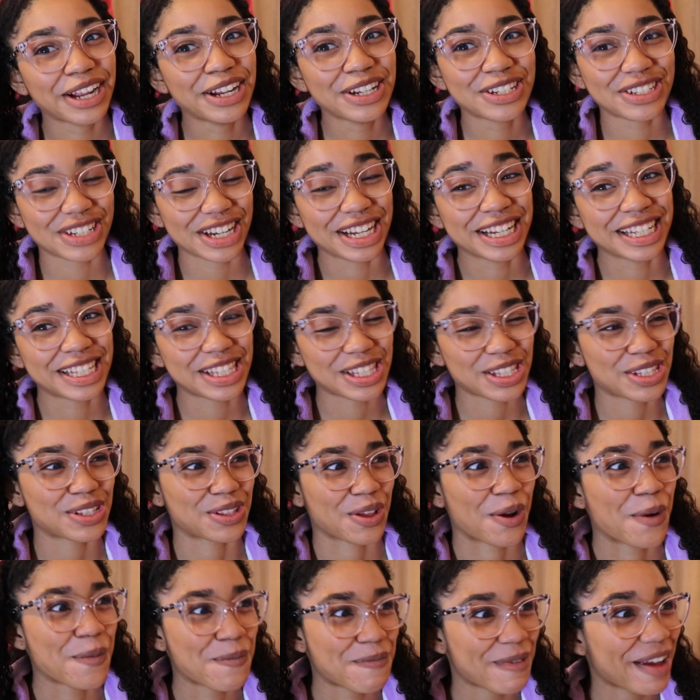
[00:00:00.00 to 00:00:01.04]
She's
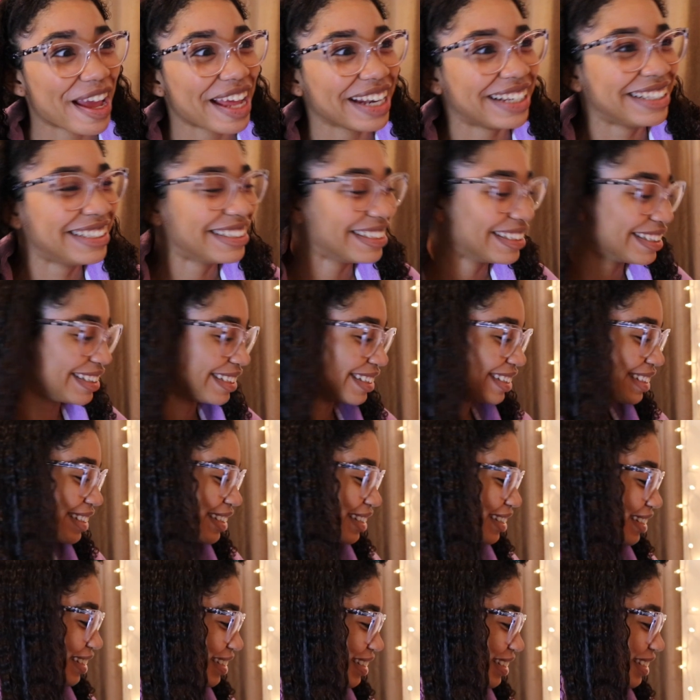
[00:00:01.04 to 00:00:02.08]
stupid.
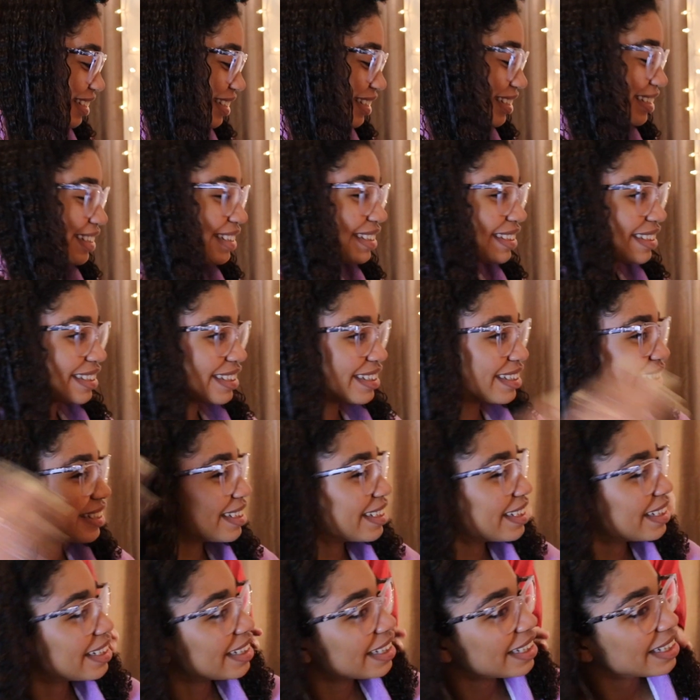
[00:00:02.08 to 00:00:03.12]
What does
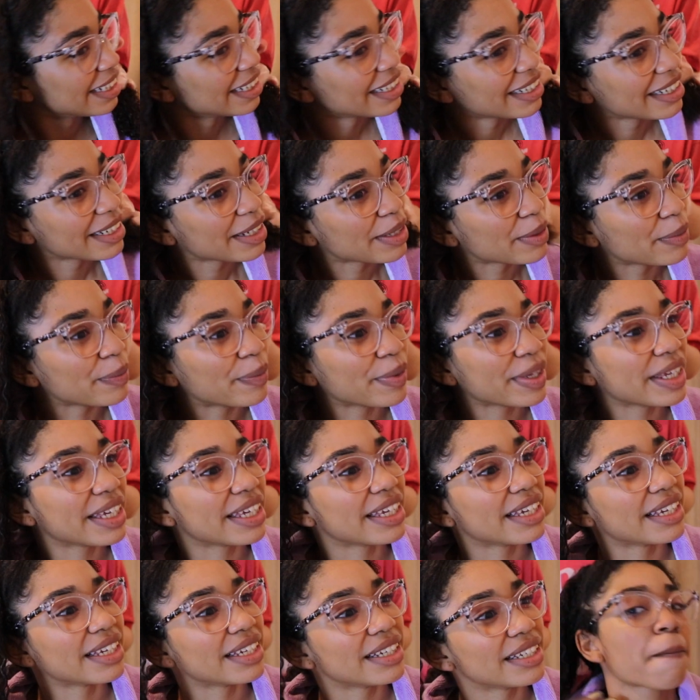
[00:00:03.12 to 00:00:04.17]
saturating your hair mean?
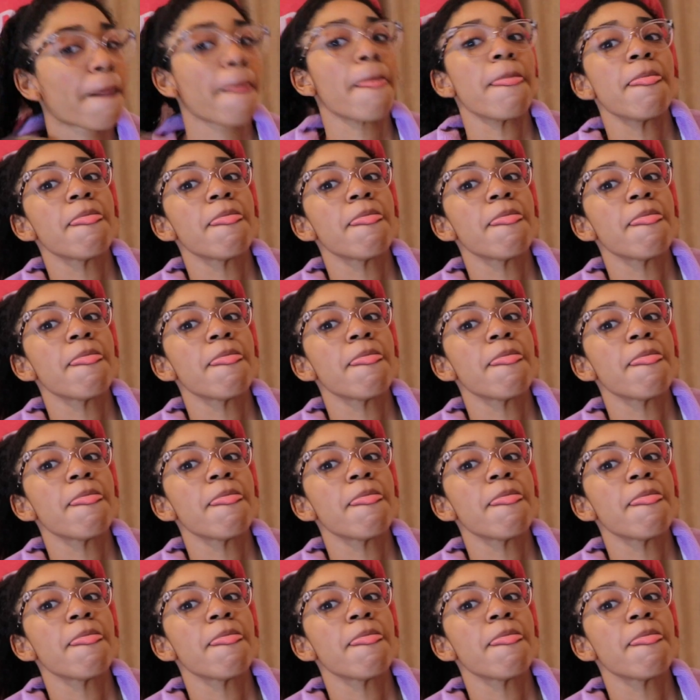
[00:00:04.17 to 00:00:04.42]
Bitch.